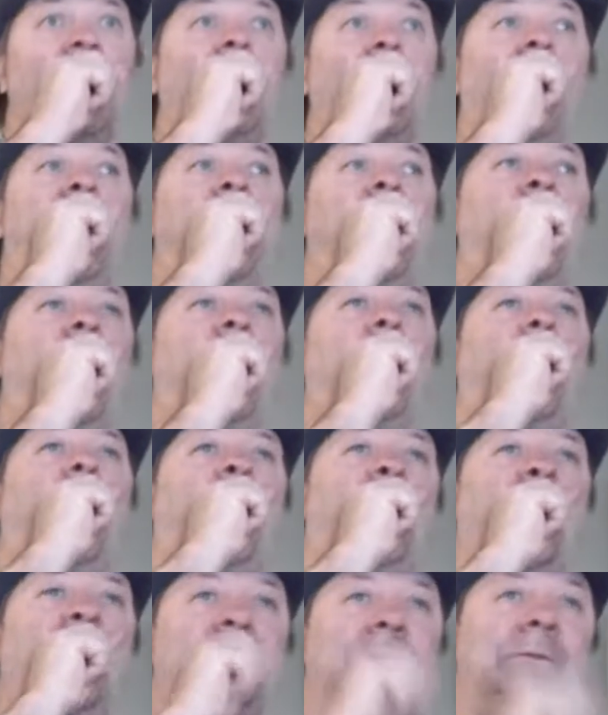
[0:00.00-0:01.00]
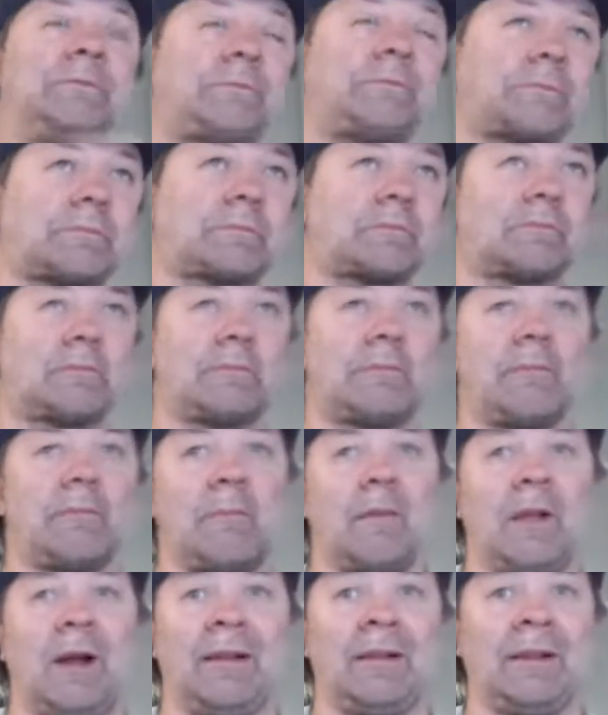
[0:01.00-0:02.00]

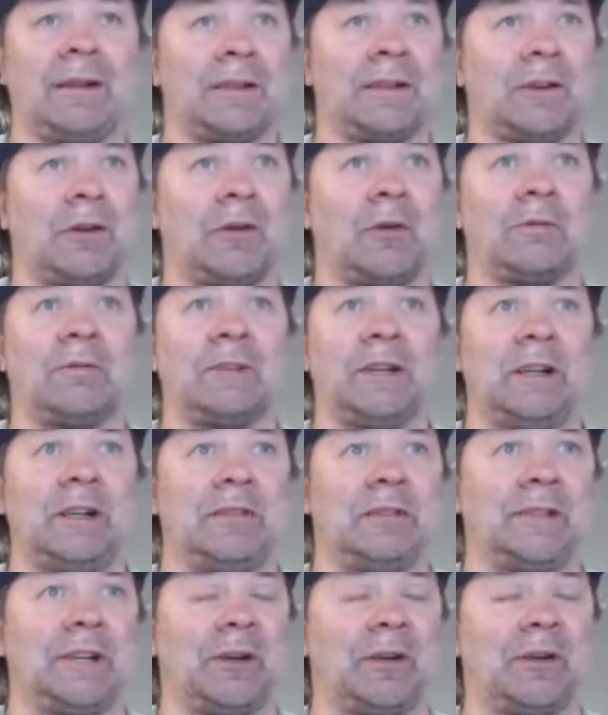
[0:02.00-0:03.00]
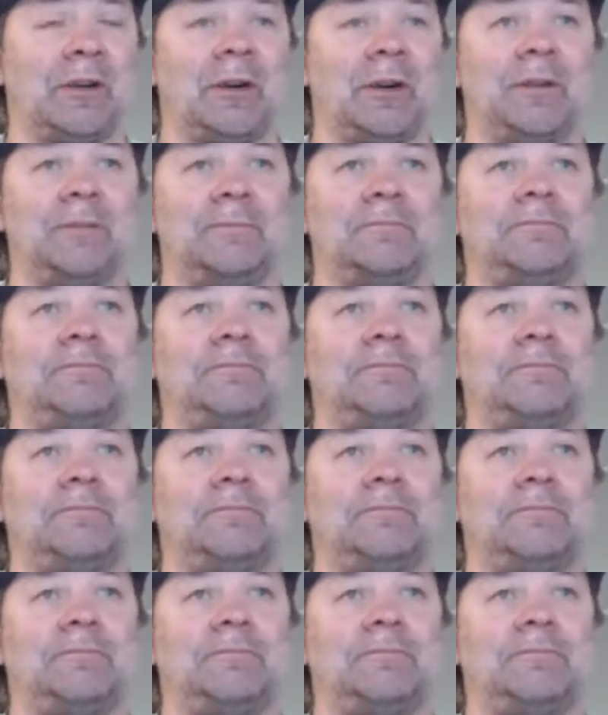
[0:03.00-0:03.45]
I like good old vanilla yogurt.